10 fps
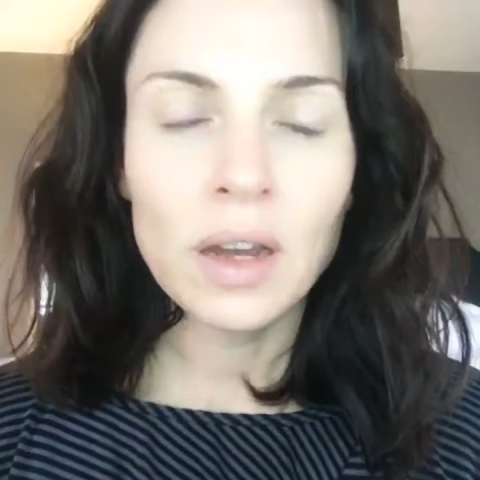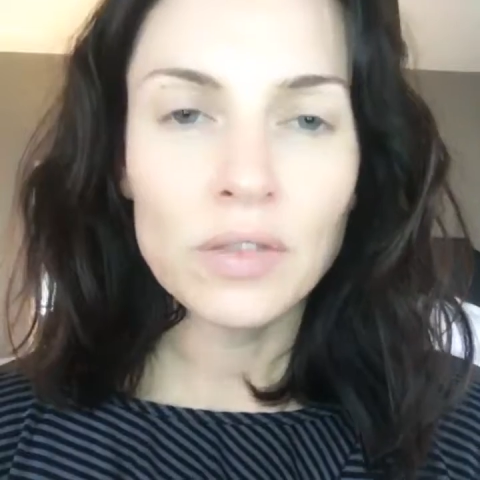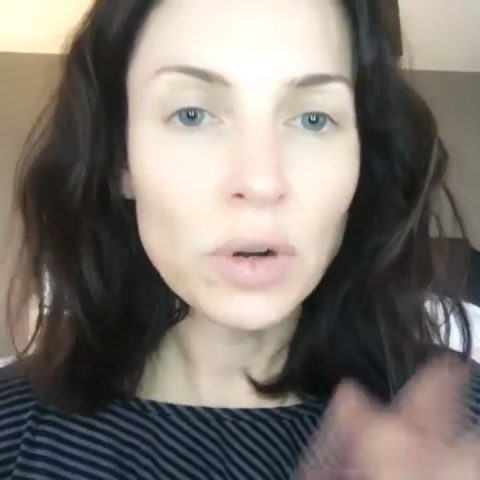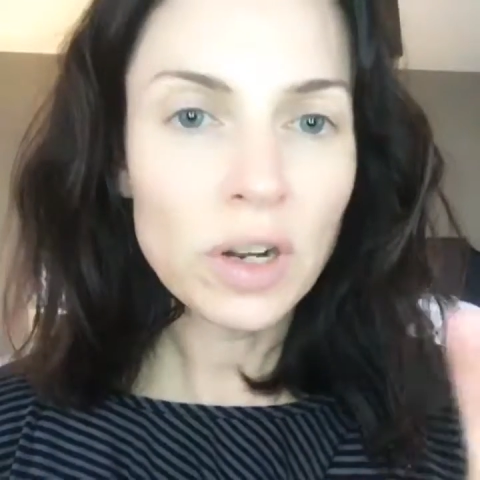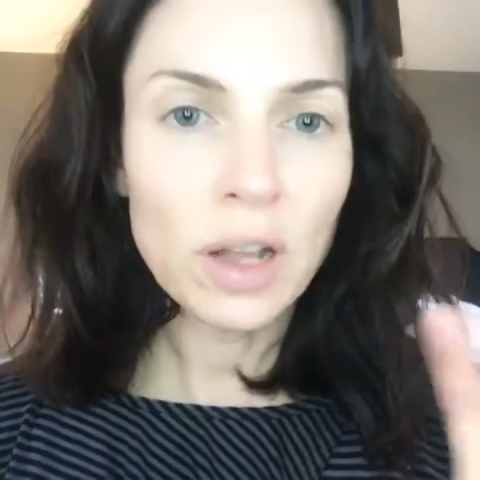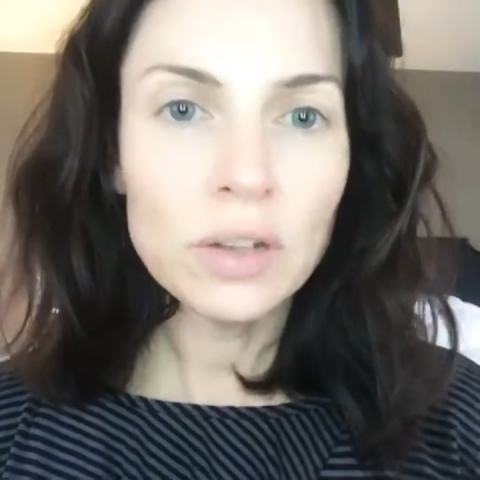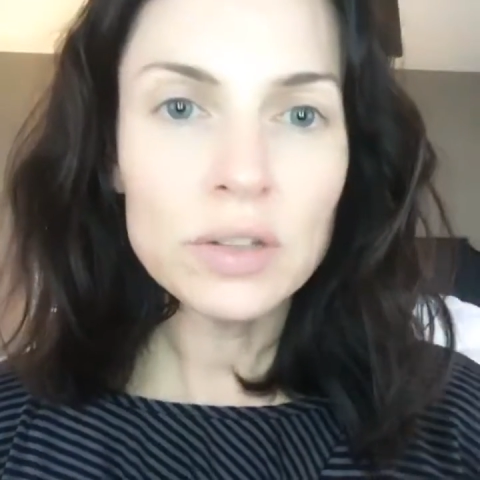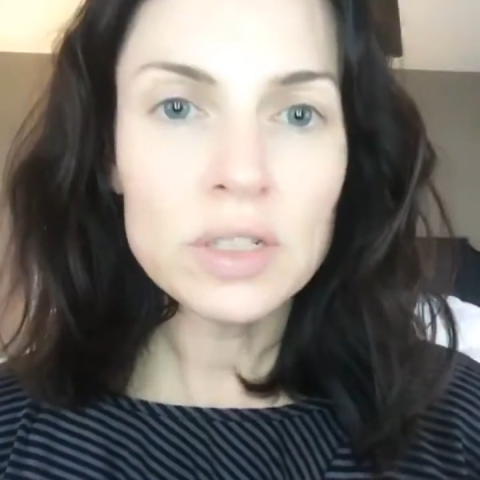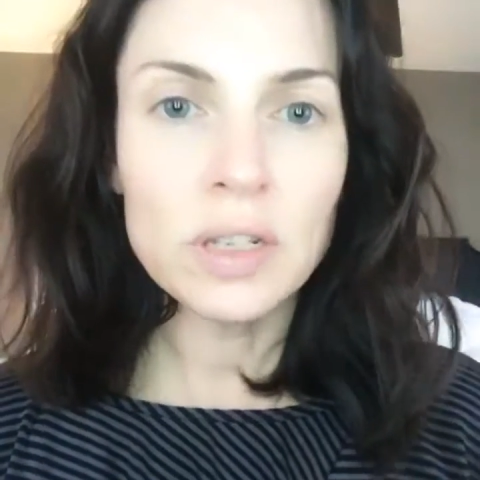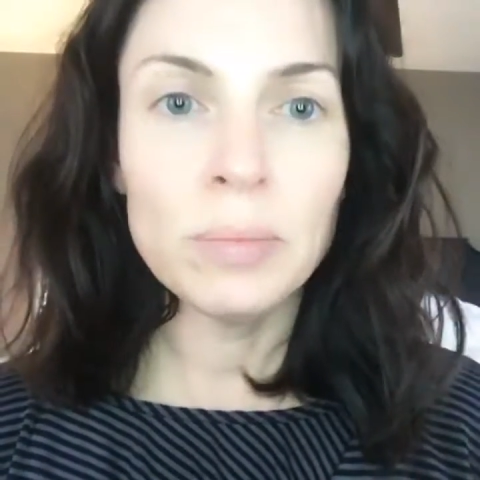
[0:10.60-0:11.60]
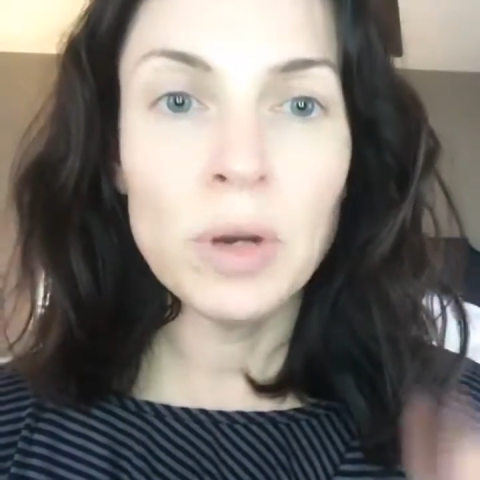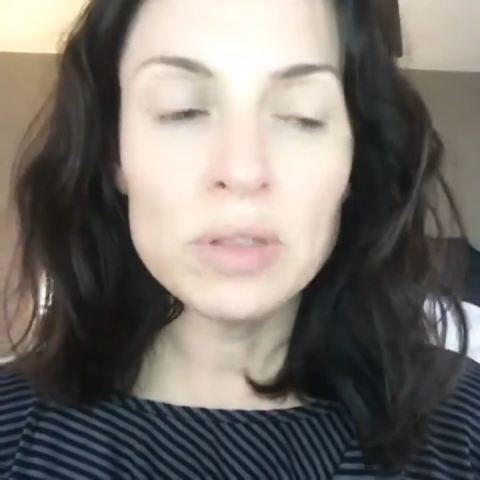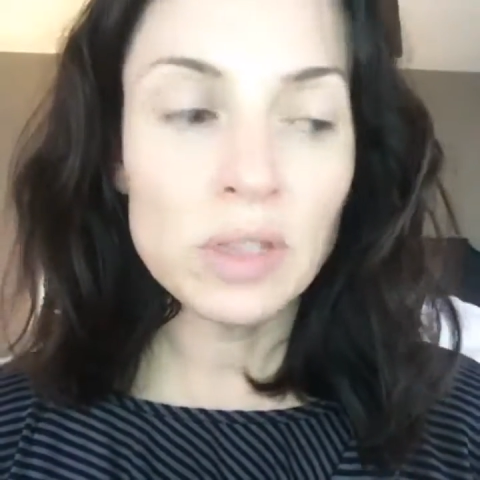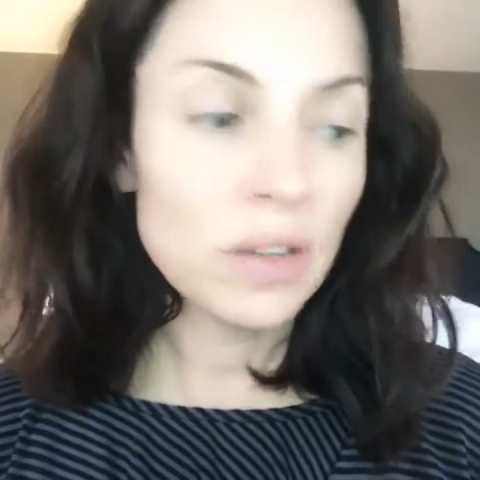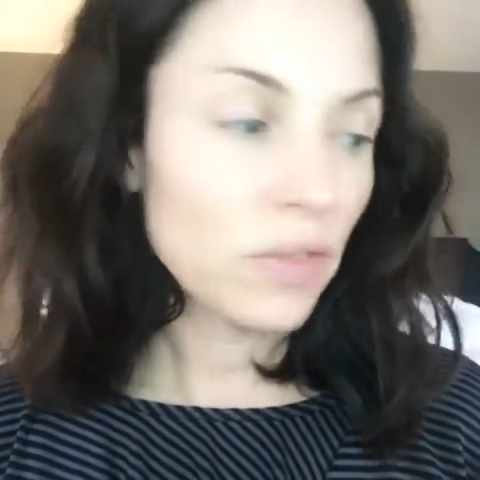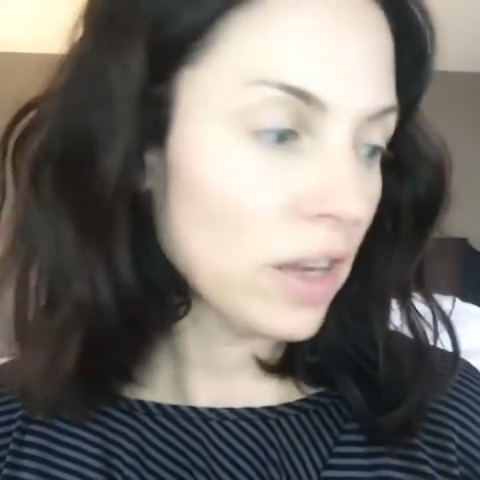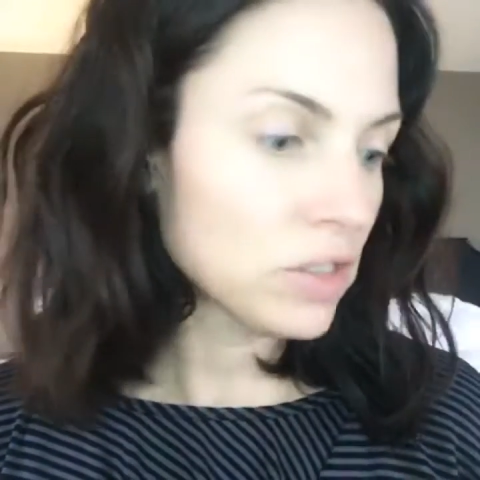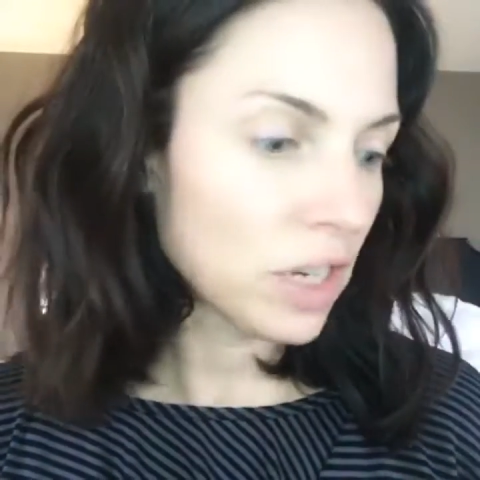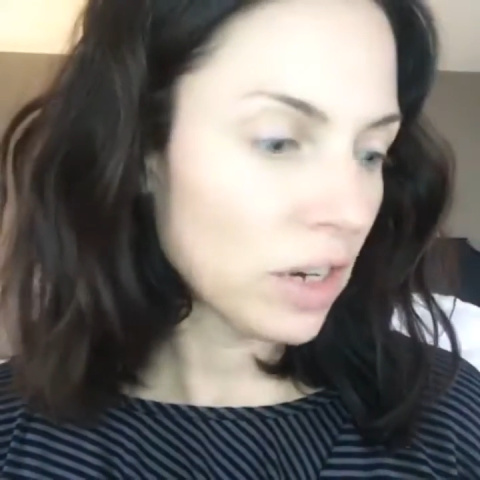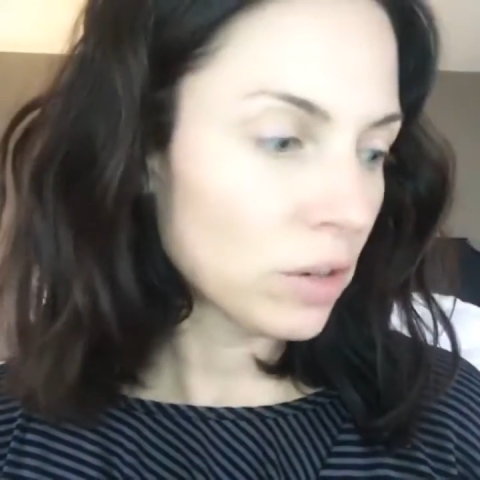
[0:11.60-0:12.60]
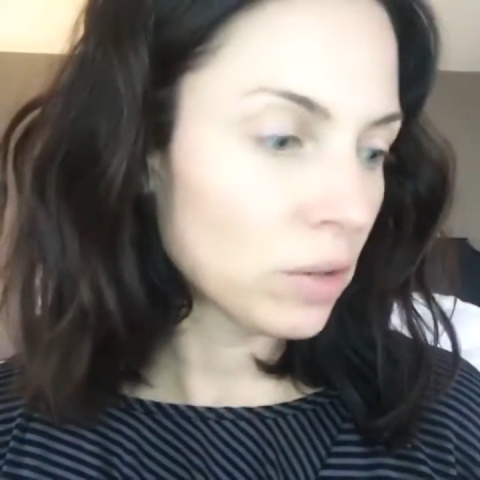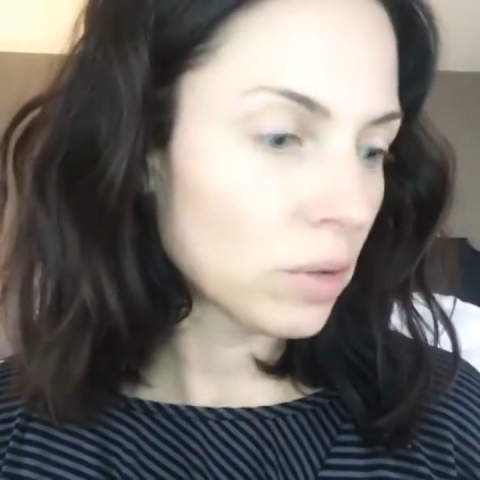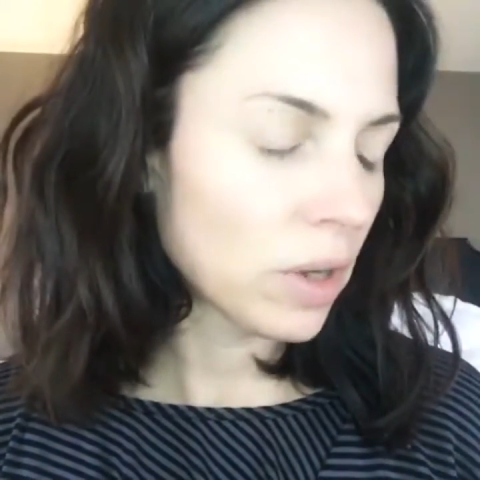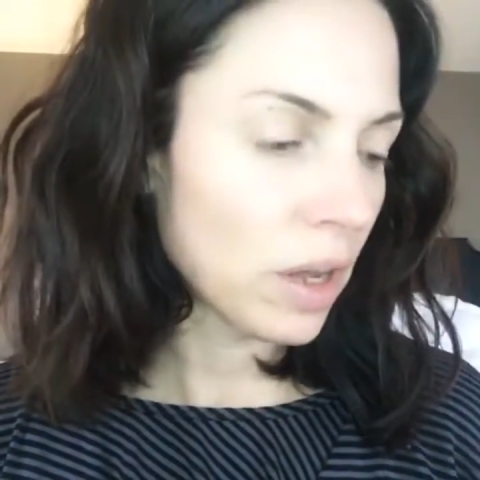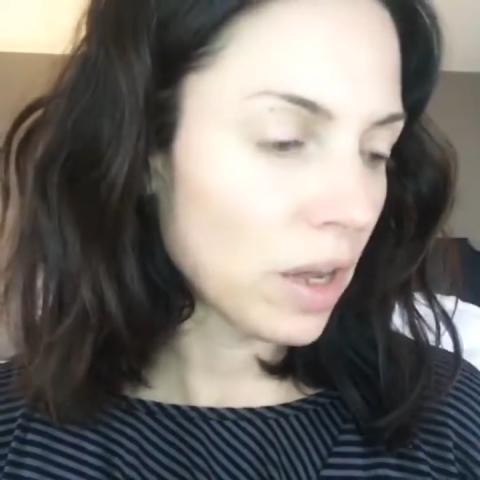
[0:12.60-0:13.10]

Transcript: 4 colors, mostly of eyeshadow